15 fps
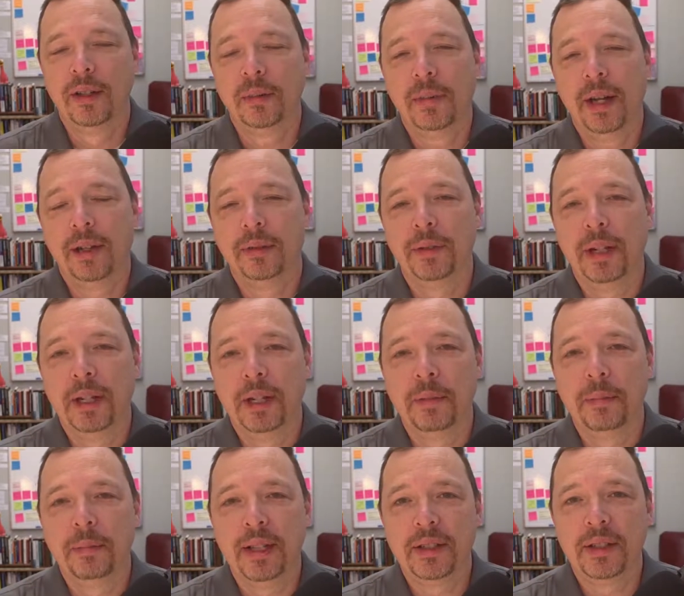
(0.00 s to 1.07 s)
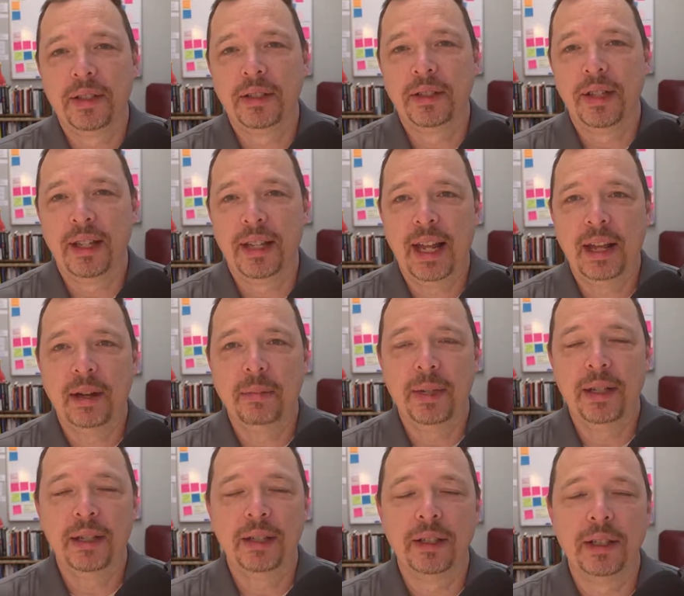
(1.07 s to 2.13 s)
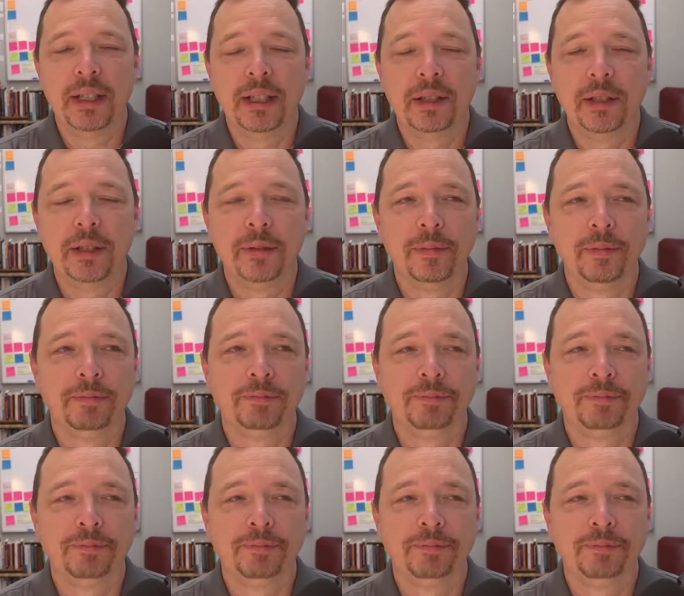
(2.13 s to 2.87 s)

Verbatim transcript: about running a business and how to be a good leader.